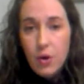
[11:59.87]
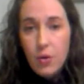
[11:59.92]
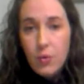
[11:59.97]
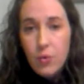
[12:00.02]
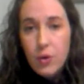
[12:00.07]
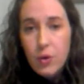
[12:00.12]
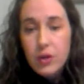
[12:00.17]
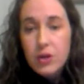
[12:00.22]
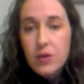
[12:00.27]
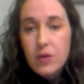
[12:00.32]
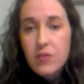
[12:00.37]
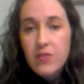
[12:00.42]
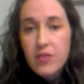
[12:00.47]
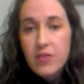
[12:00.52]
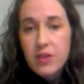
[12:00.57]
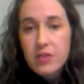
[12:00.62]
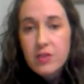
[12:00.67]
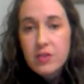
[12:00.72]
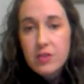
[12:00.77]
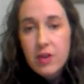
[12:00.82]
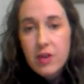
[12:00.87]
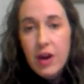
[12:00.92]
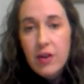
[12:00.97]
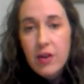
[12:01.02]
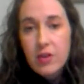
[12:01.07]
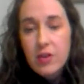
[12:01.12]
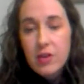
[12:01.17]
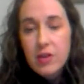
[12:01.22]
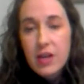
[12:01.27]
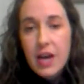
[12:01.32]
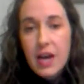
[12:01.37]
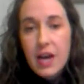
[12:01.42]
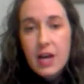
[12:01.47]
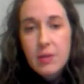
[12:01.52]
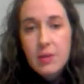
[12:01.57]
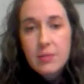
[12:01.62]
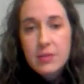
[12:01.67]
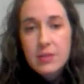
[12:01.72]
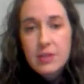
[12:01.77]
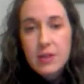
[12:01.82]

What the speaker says: when you filter out your names,